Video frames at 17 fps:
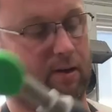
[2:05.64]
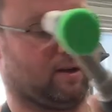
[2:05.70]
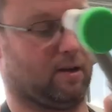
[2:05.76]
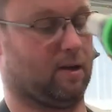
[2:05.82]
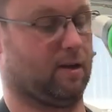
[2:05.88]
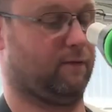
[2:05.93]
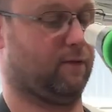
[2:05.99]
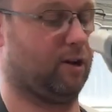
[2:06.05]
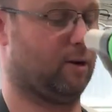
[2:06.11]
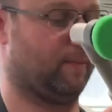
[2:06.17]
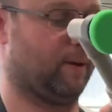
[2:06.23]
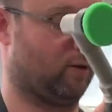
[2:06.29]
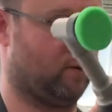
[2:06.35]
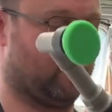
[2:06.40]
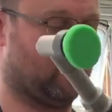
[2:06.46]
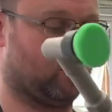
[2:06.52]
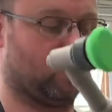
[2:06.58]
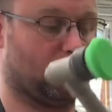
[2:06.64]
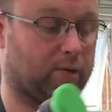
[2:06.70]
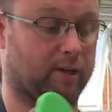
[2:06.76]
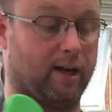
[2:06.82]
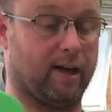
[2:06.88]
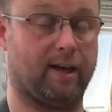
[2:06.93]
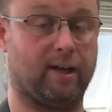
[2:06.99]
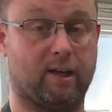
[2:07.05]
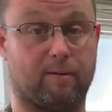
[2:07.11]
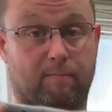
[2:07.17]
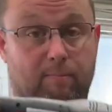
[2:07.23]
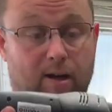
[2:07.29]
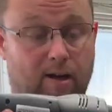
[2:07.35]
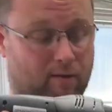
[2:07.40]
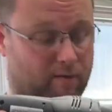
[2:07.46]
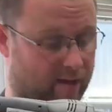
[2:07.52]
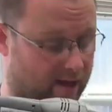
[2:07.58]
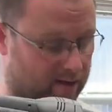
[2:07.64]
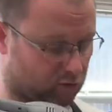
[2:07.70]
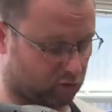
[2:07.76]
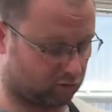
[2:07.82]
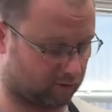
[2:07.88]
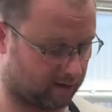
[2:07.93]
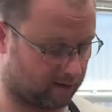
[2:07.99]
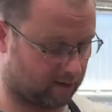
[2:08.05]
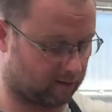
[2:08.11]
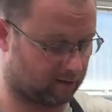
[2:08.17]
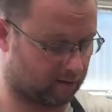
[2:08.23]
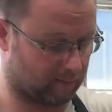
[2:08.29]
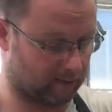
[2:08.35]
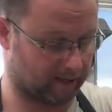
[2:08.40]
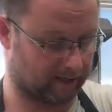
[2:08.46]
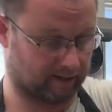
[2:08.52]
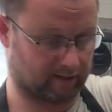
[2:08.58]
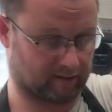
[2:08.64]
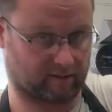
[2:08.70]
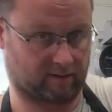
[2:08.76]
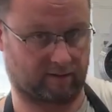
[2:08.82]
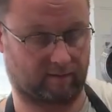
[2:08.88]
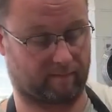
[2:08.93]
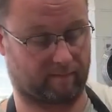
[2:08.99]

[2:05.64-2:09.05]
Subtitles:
if you're going to be on this all day, you can plug that straight into the mains.